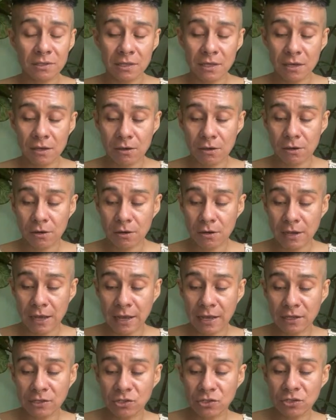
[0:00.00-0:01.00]
They are
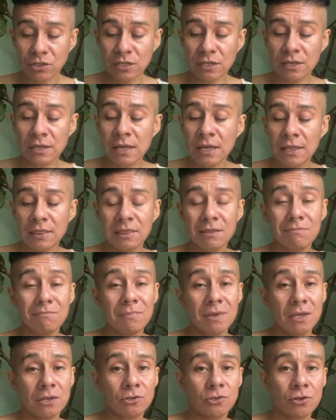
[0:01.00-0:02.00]
actually the
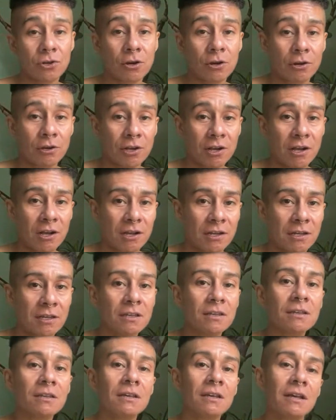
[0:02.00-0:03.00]
major
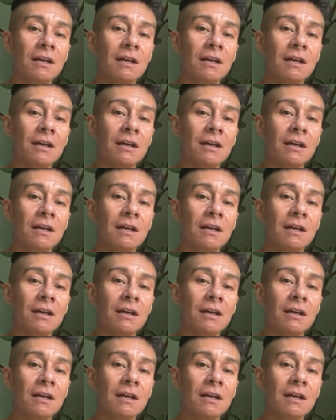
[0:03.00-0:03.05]
arcana.